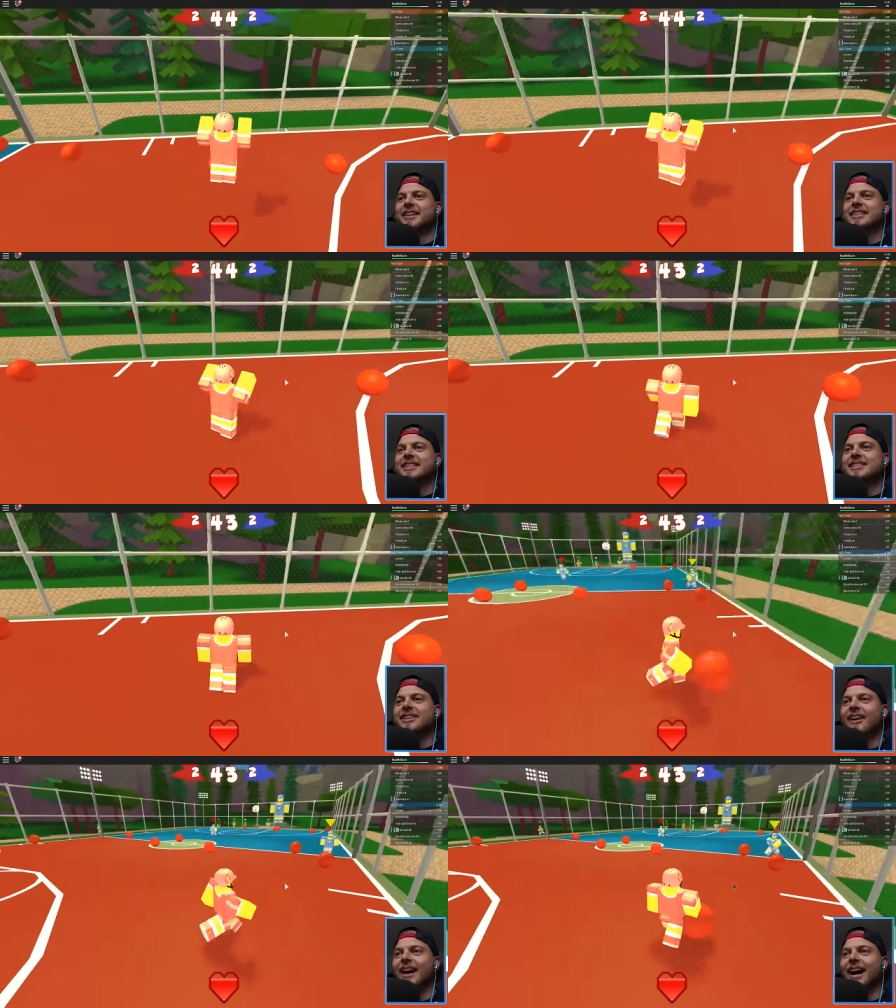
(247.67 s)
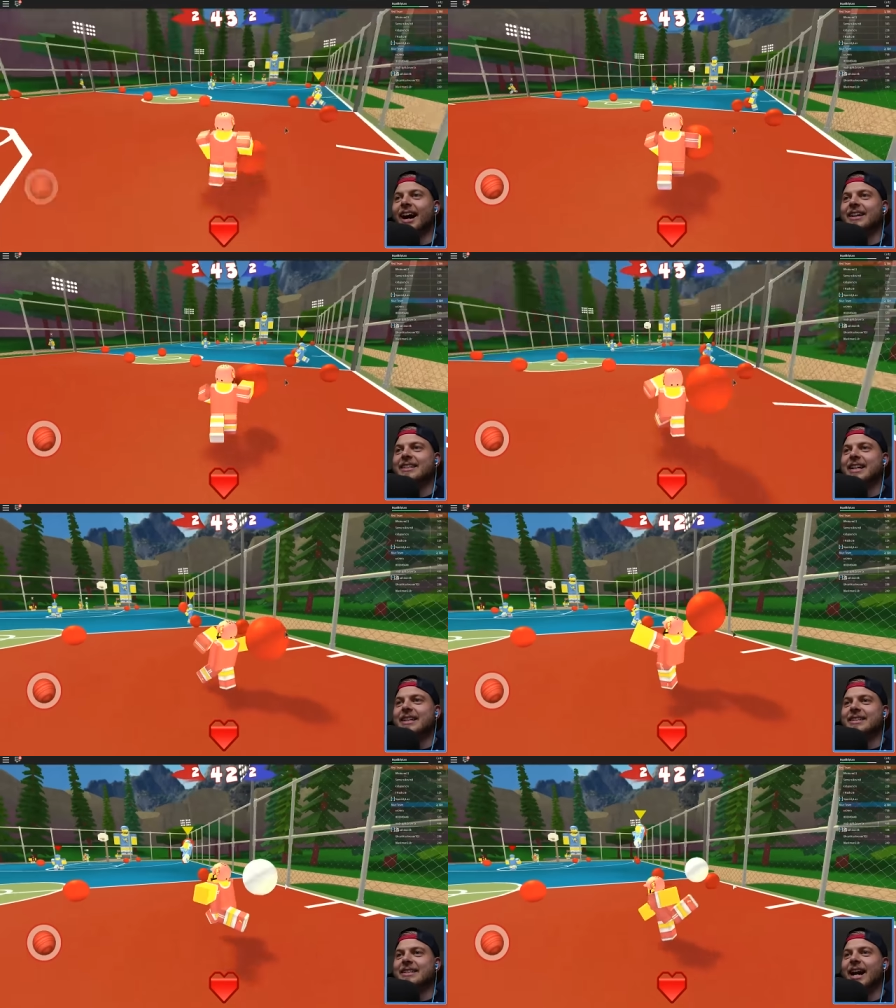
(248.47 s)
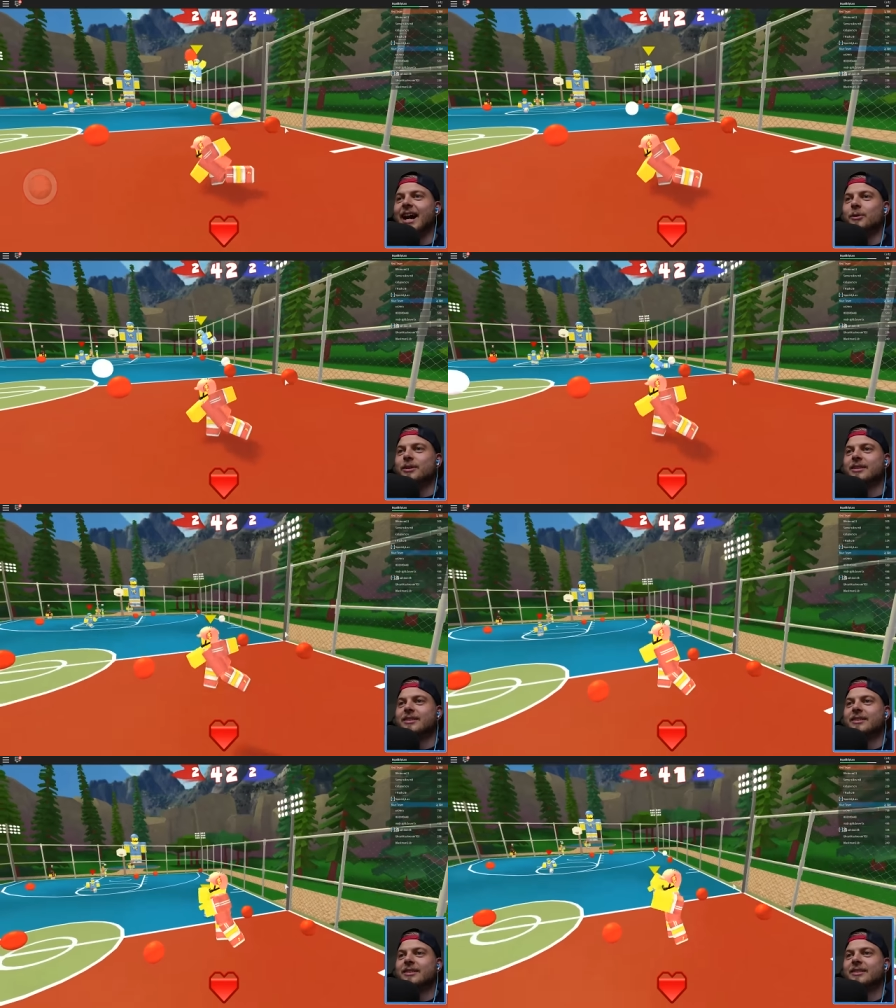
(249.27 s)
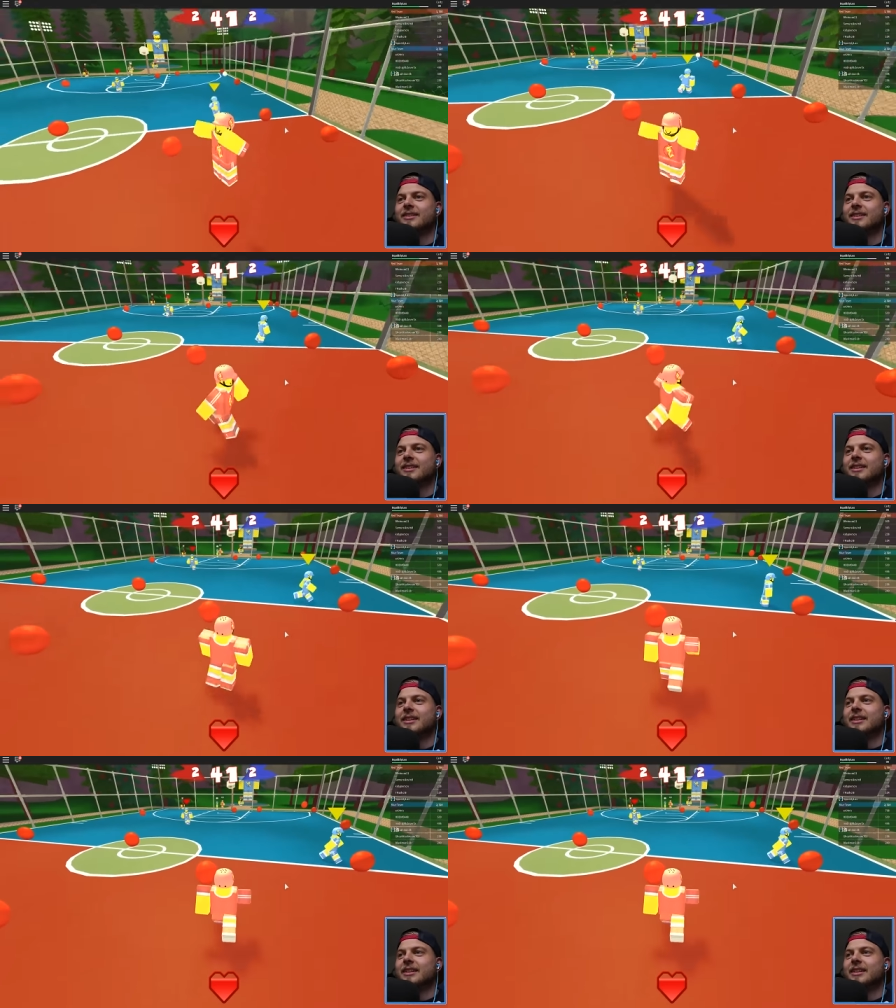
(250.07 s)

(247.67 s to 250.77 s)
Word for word: this is so hard. Get out! Ah.